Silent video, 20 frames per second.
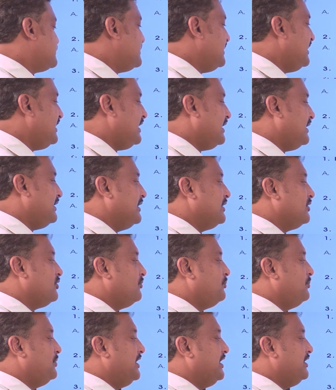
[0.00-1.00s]
see an
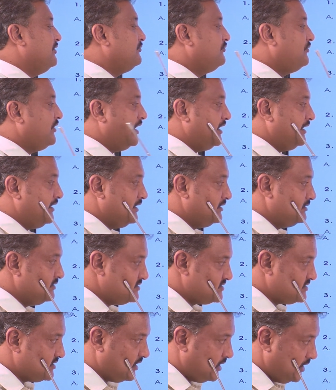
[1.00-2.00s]
aeroplane flying in the
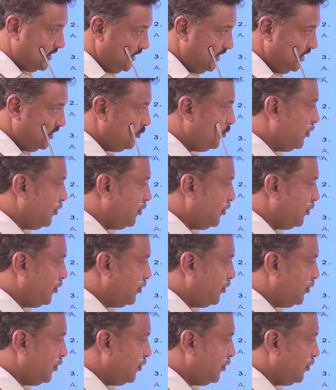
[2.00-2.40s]
sky.